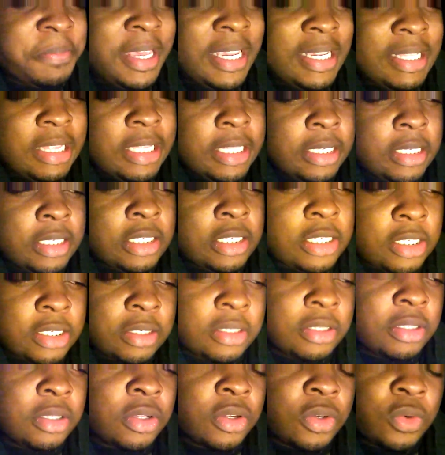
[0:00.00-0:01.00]
to make
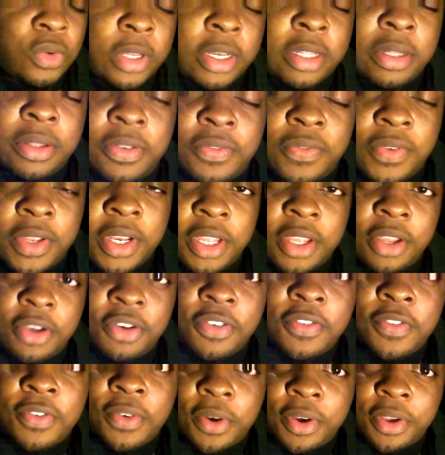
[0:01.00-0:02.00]
this a quick little
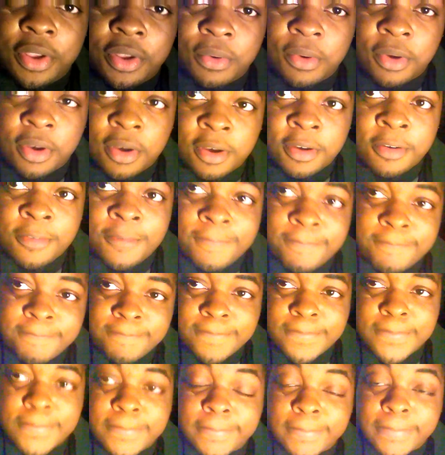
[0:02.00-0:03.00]
video for you all.
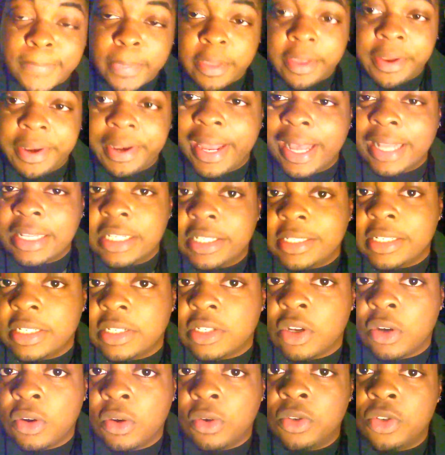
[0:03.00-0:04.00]
Not to
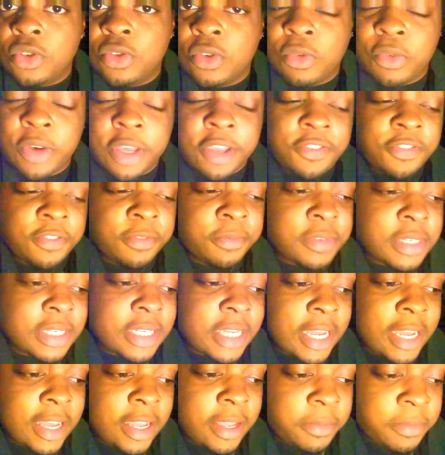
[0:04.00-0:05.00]
just hold you away from
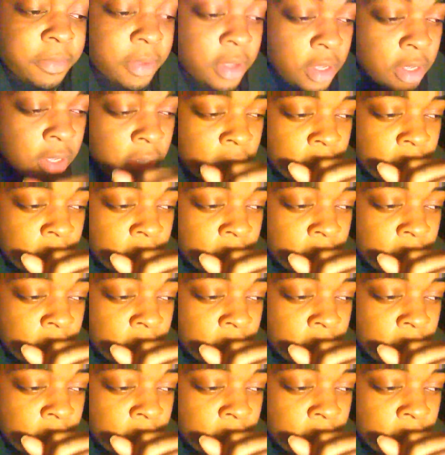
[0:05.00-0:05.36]
time